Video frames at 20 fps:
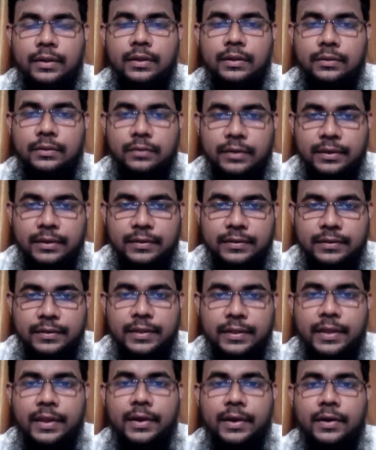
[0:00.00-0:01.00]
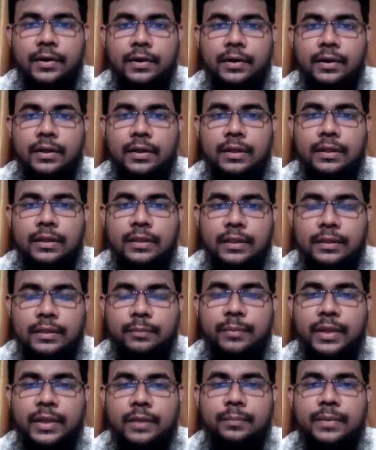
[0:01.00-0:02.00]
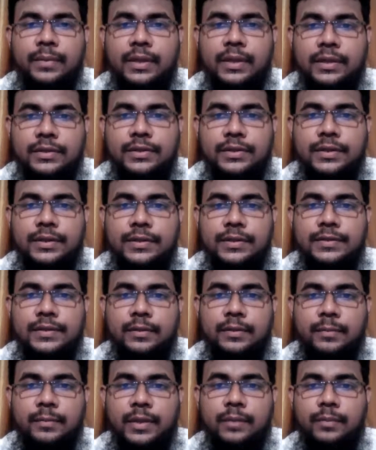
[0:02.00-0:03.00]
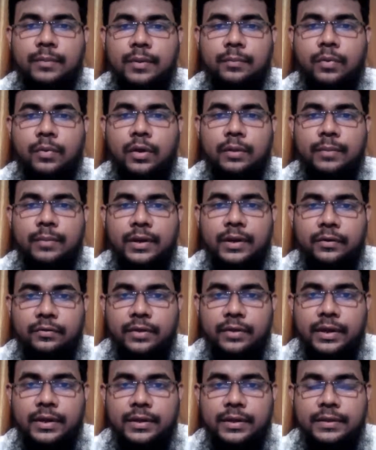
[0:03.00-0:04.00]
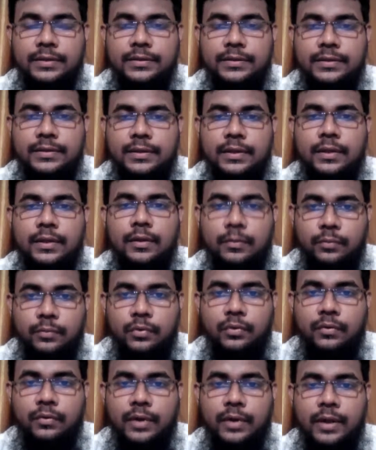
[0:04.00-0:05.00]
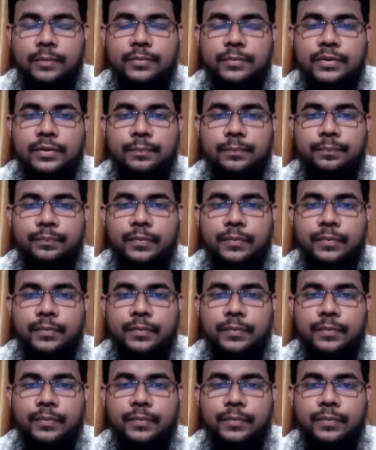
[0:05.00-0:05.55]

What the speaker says: So it is there that the Make Me a Genius and the Make Me a Polymath training programs